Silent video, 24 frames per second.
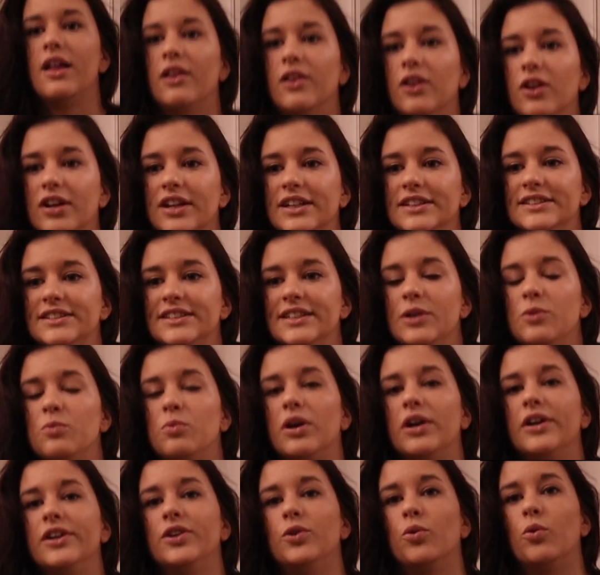Look and see
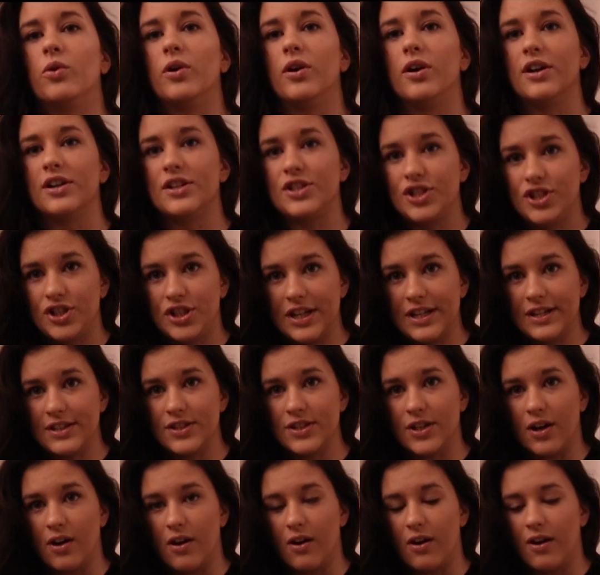where your
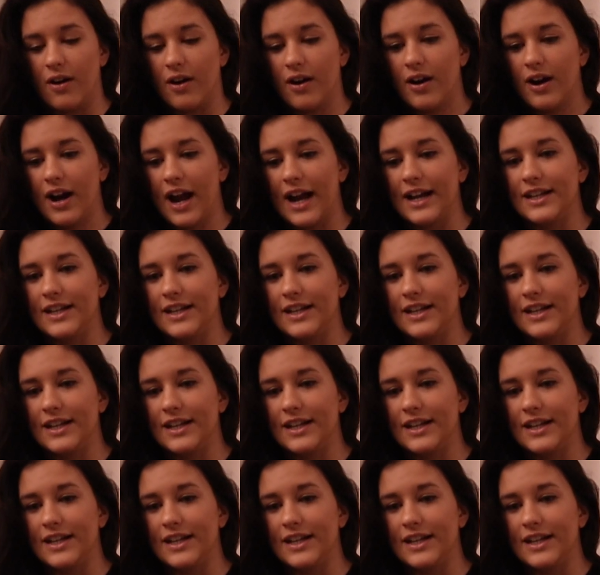shins are.